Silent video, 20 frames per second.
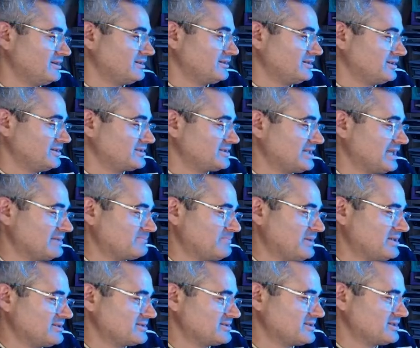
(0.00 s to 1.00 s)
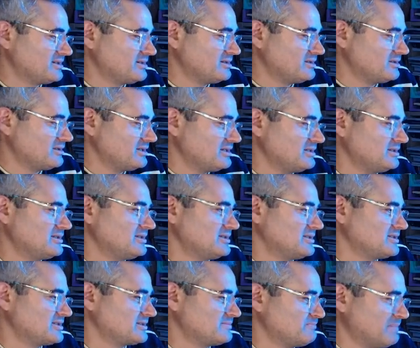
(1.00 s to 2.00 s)
Is that pencil? It
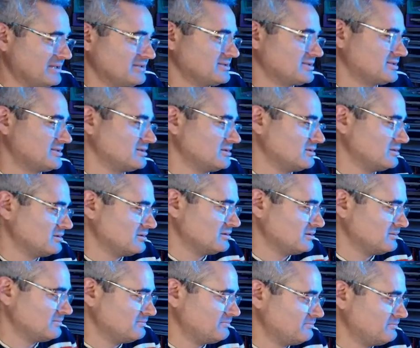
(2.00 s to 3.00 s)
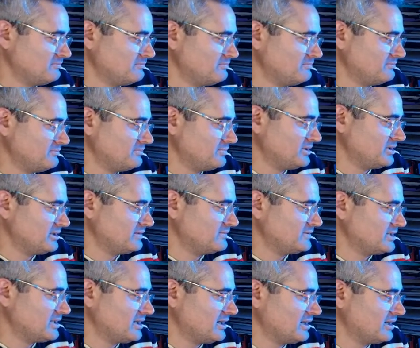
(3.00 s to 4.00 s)
is pencil.
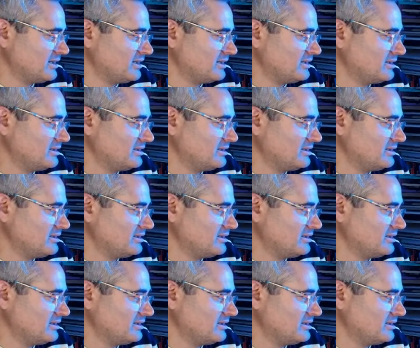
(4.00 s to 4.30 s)
BFDI.